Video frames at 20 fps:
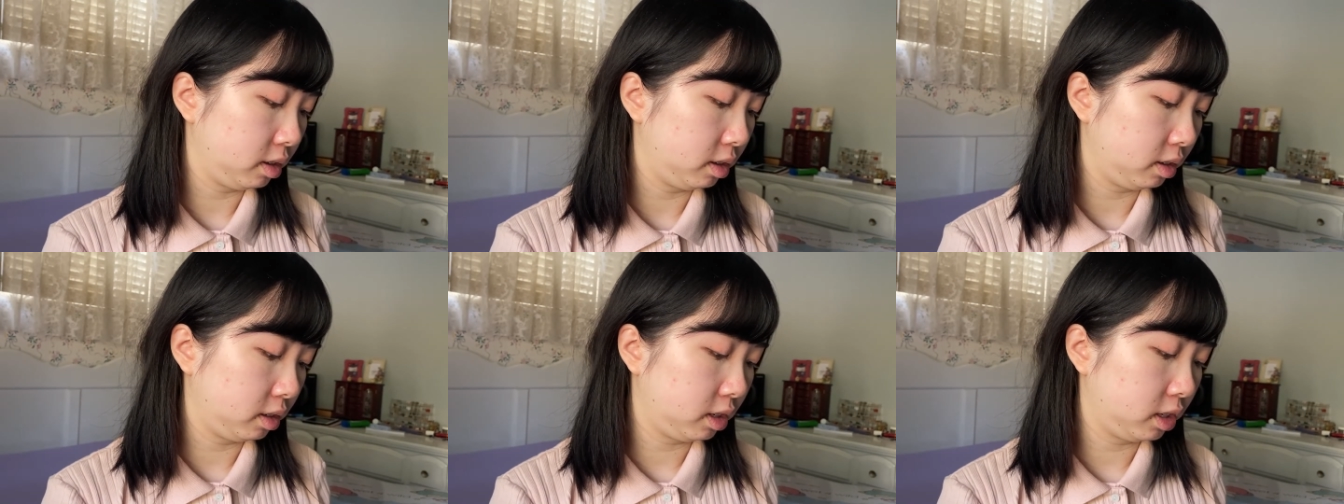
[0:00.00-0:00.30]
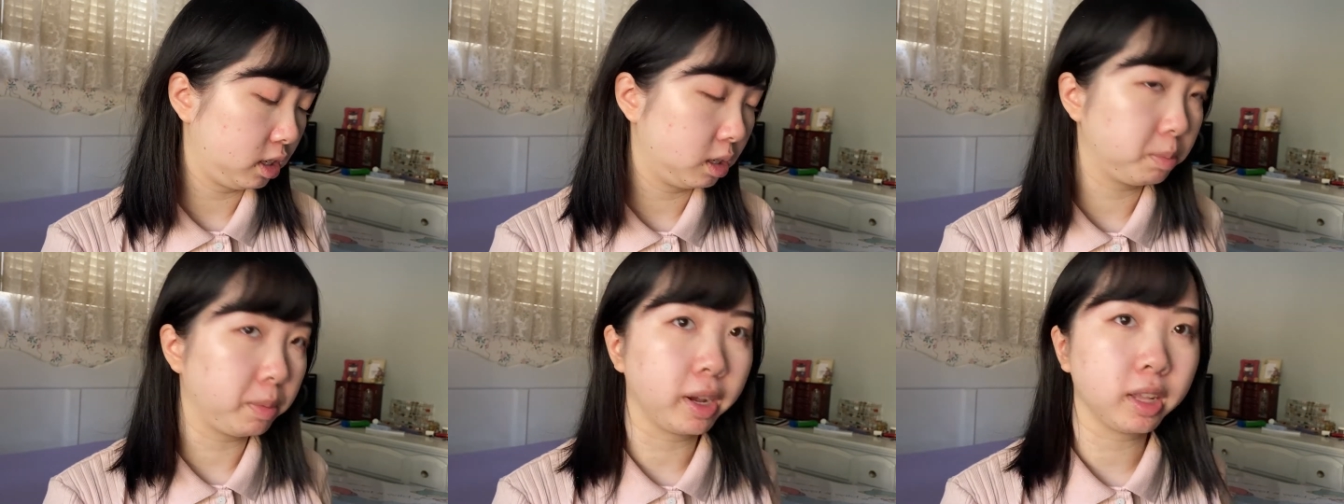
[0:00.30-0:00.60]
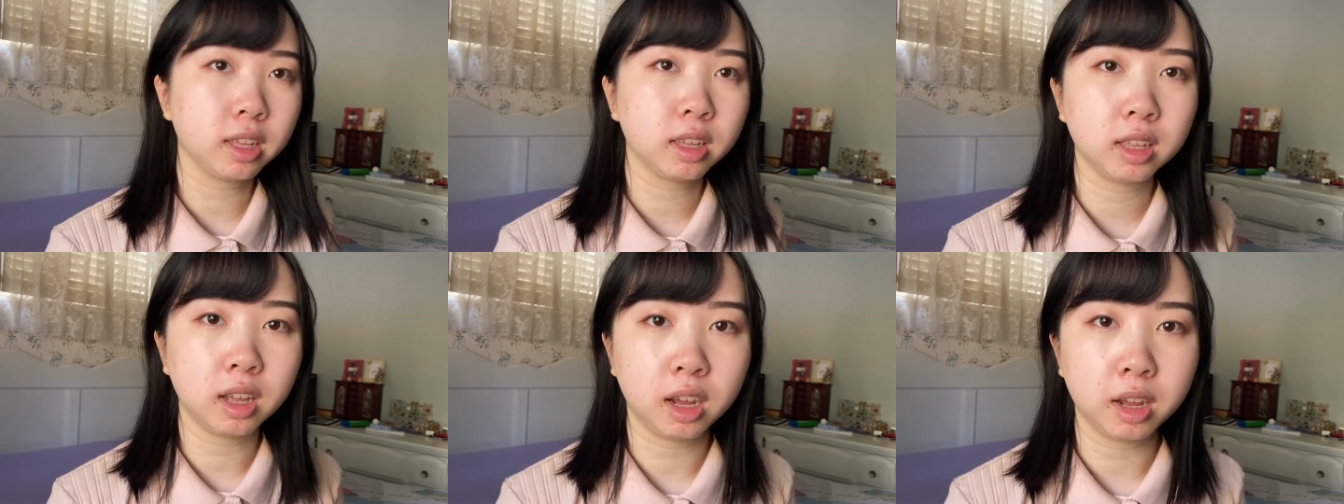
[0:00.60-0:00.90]
Just spread
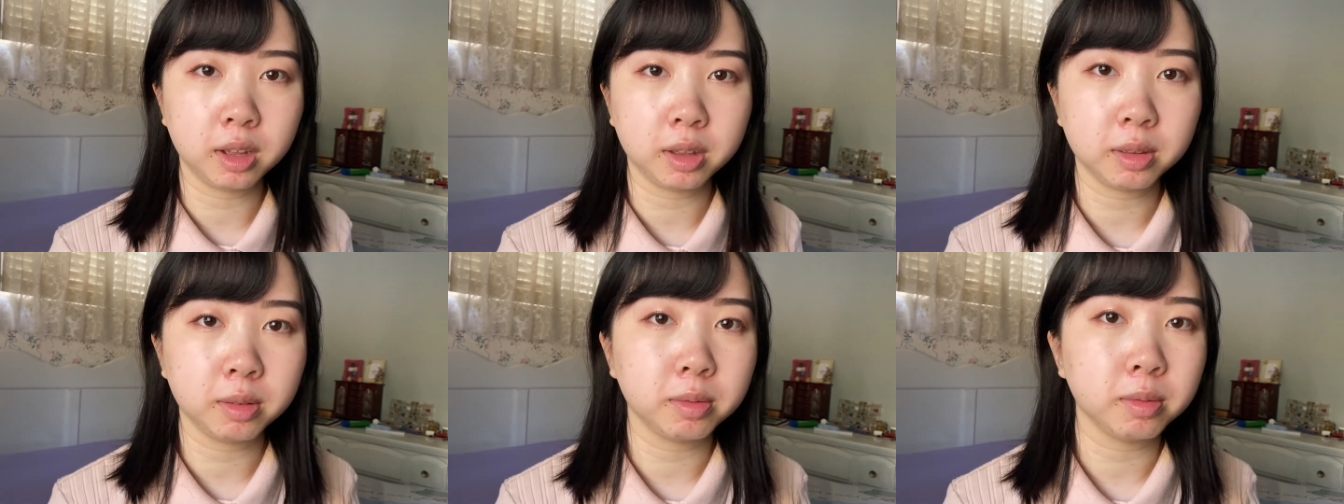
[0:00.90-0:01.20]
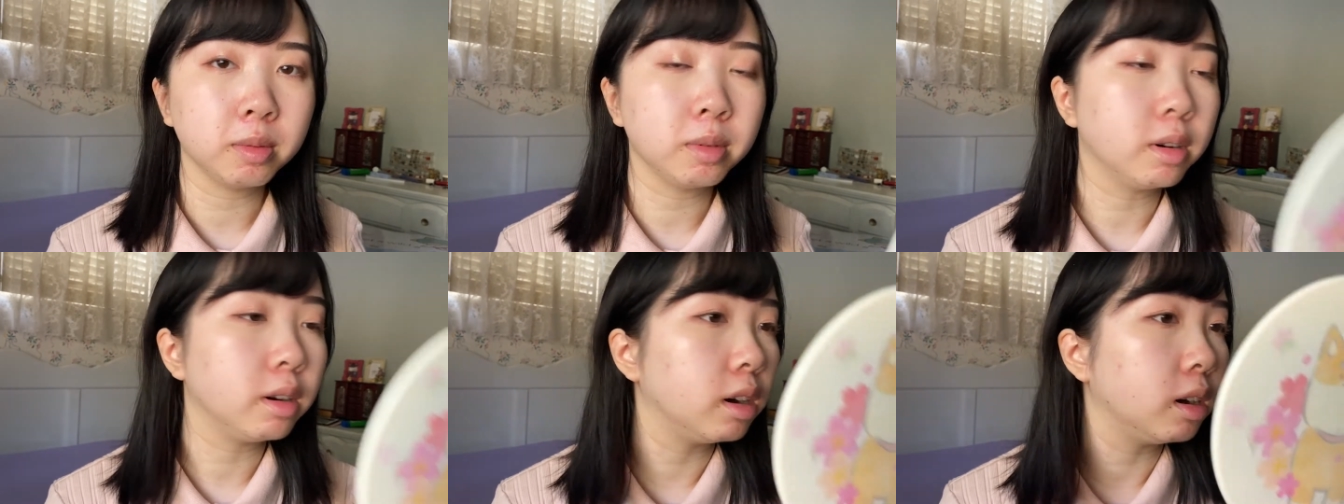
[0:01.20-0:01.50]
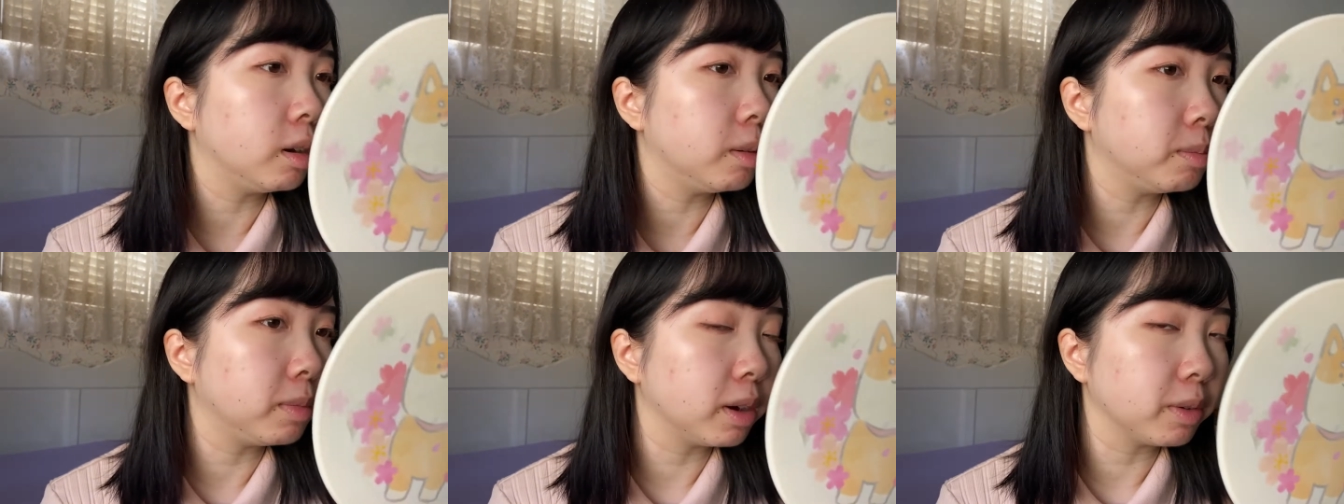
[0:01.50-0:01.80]
it on
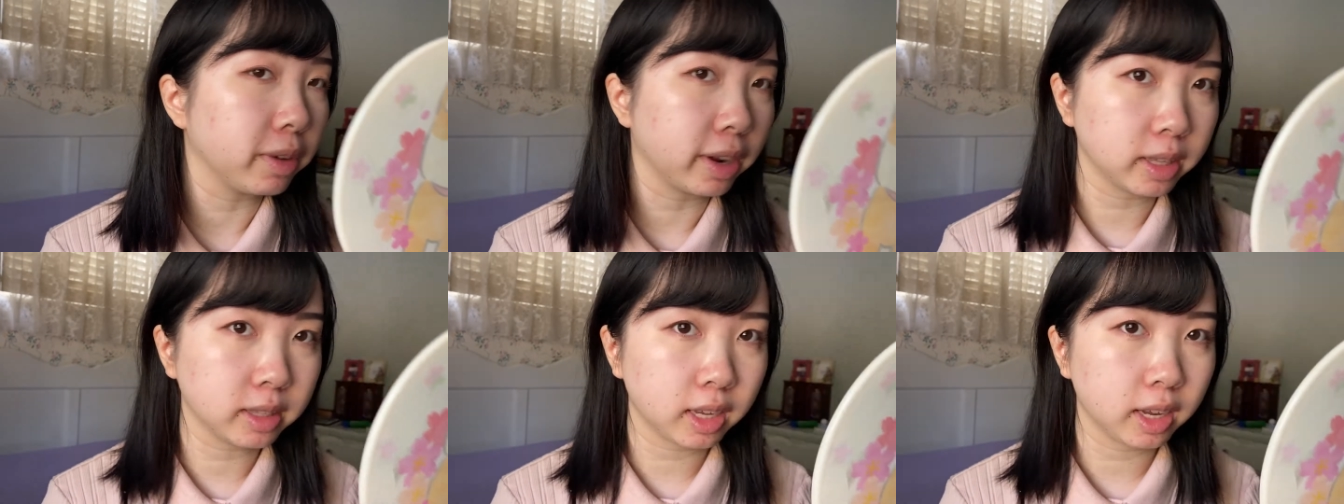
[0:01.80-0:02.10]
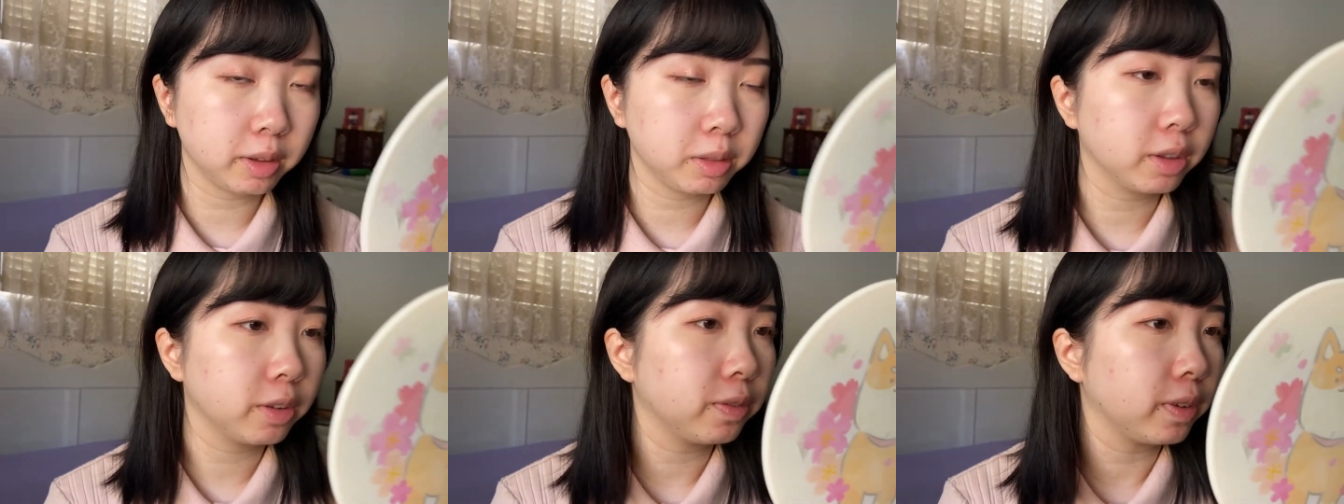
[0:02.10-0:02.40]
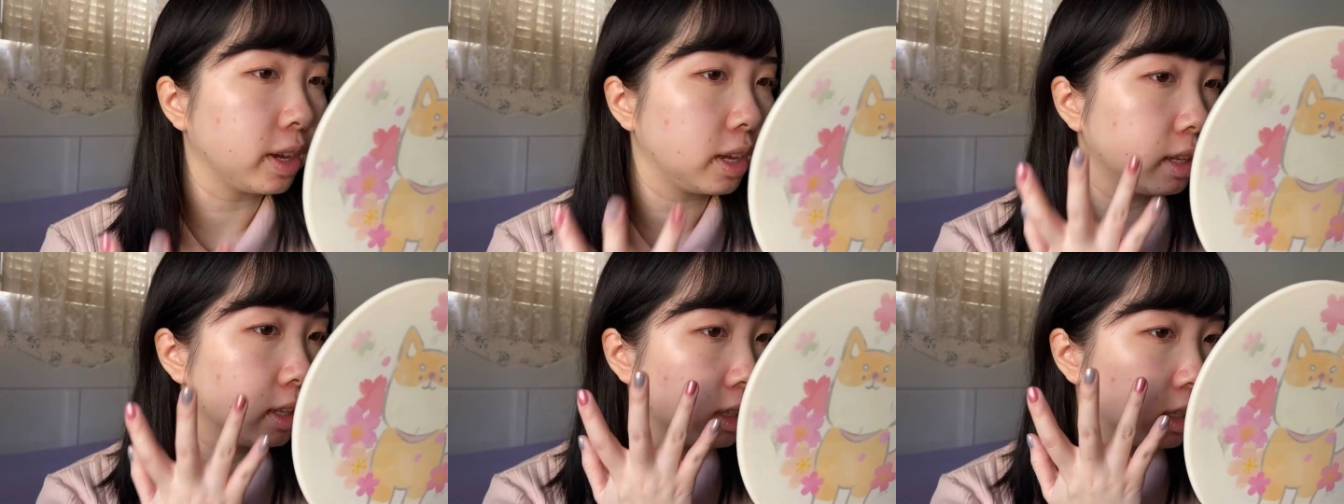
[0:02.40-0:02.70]
my right side of the
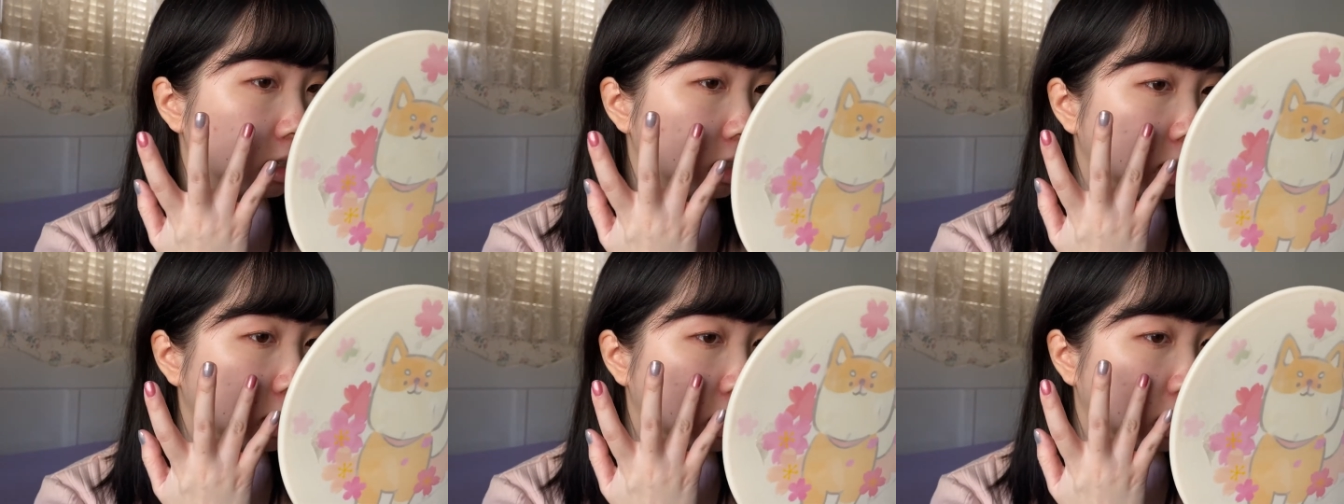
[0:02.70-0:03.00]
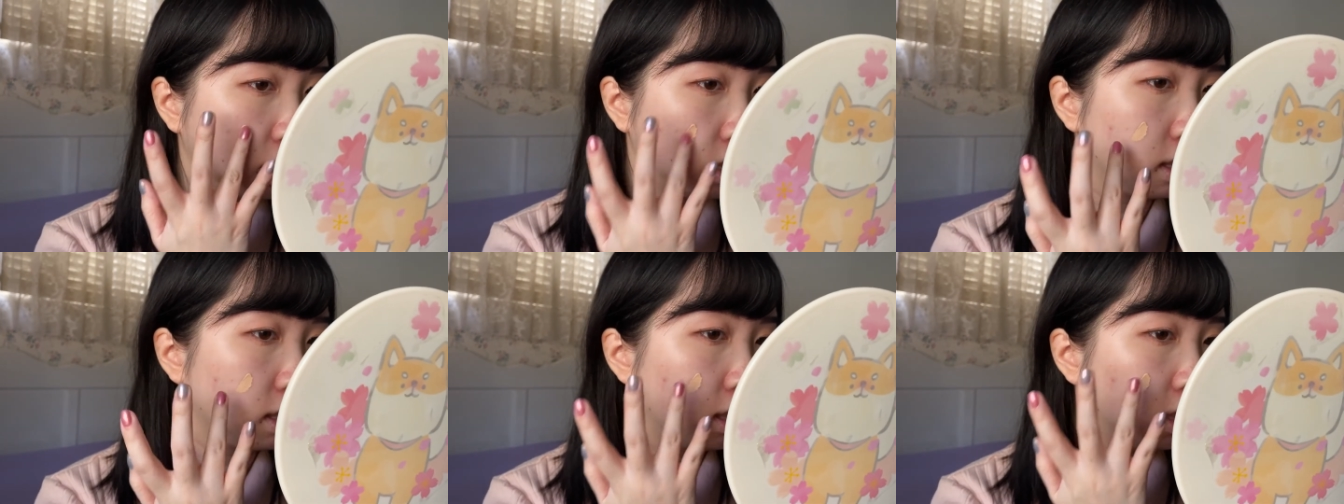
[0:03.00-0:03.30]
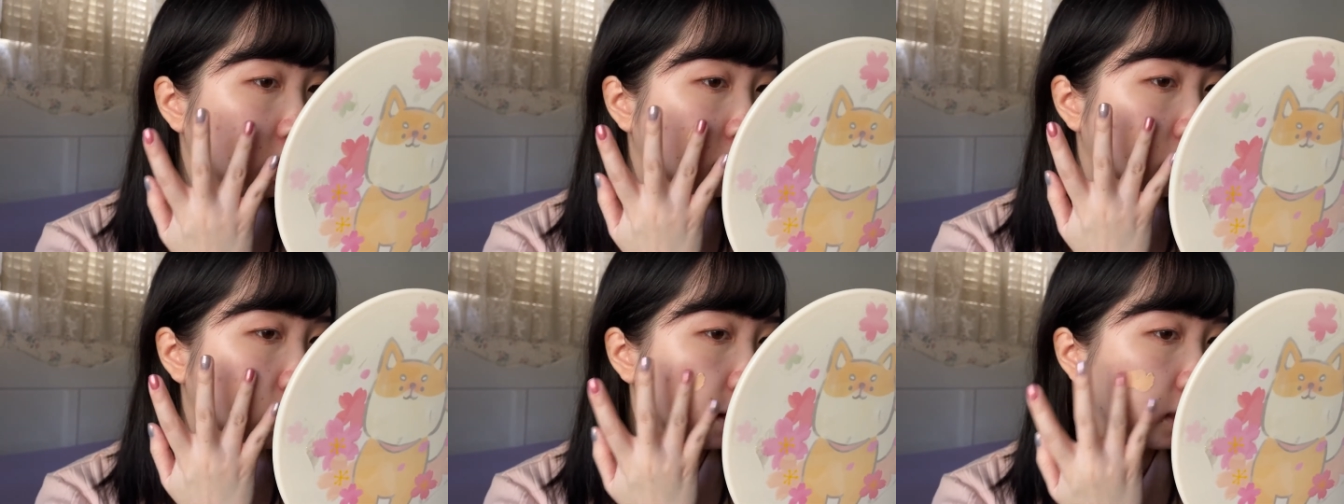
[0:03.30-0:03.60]
face,
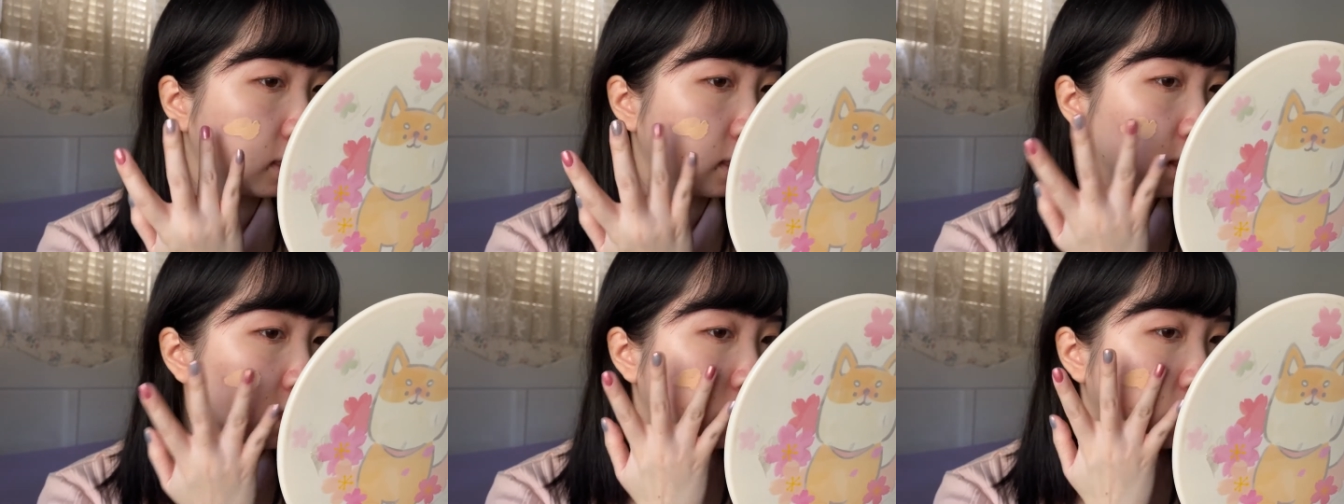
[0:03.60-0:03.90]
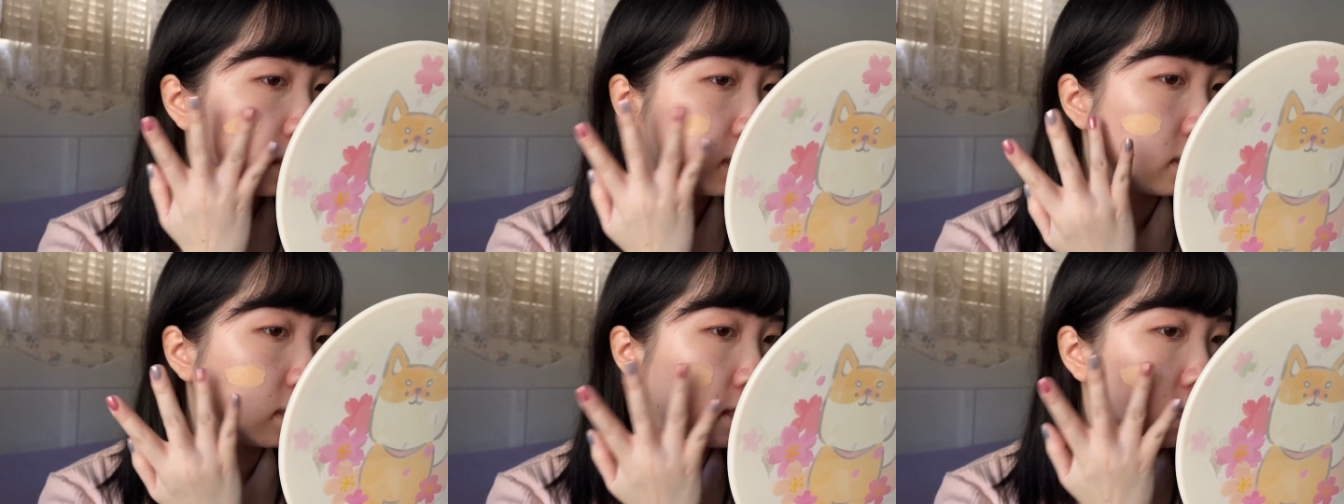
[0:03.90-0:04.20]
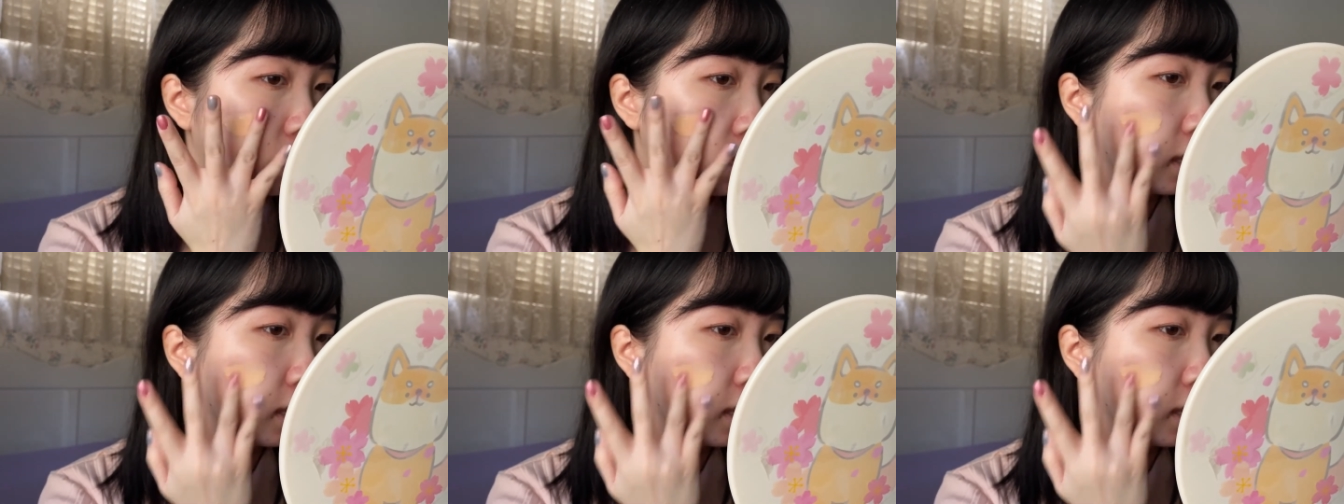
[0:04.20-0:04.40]
like this.